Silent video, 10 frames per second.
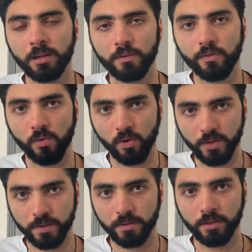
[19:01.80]

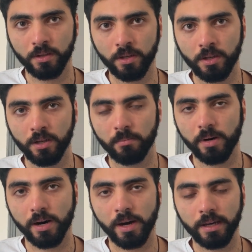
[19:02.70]
forced
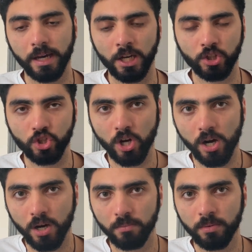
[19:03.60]
by a
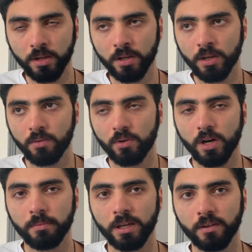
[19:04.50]
job, we're
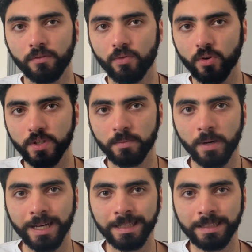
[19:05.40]
not being forced by
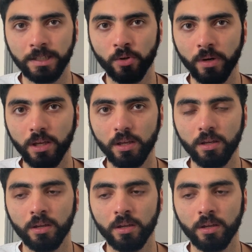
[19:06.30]
a degree.